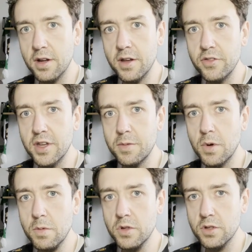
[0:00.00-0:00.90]
and then
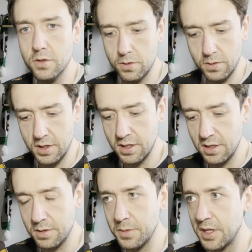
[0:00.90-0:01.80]
what we'll do
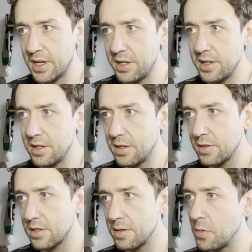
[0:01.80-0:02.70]
is we'll add in
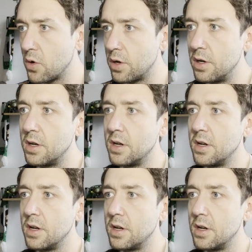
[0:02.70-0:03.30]
some more